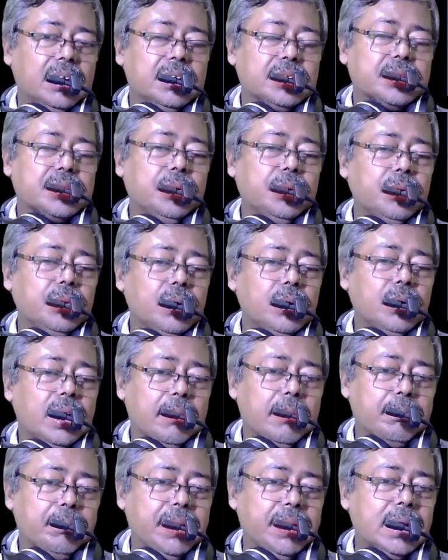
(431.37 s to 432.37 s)
So
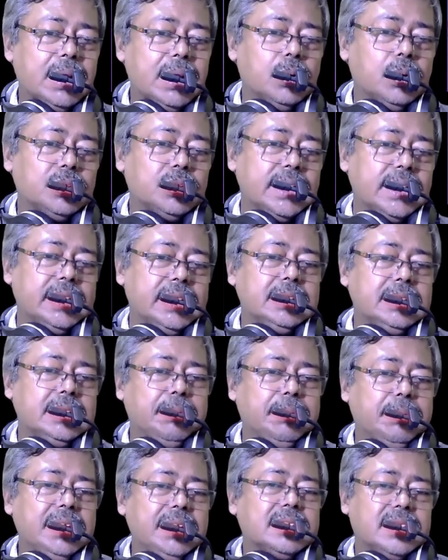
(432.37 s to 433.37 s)
B closure is
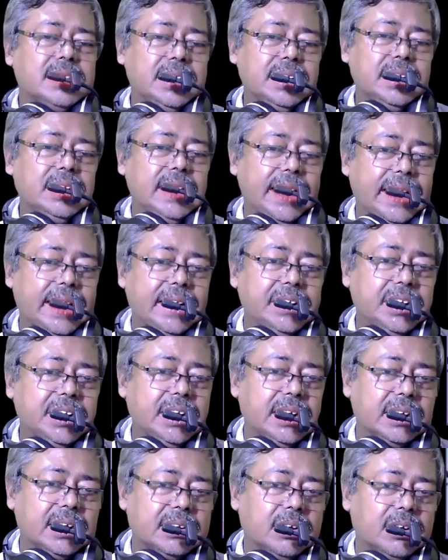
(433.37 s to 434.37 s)

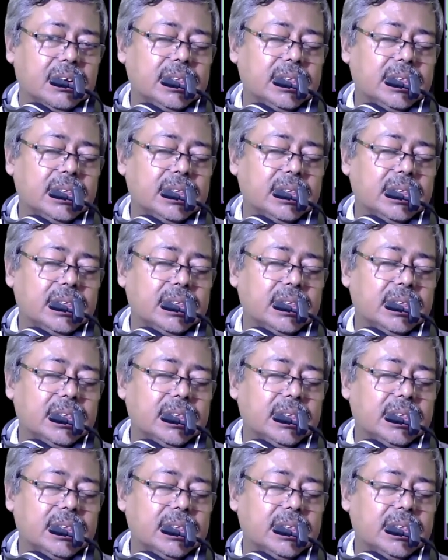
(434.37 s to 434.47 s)
BCAD.